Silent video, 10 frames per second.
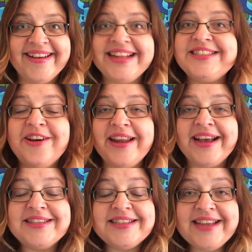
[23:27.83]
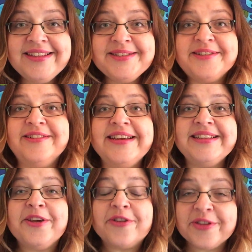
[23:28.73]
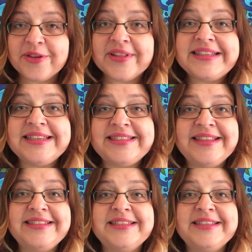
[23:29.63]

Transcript: It's not accidental. This is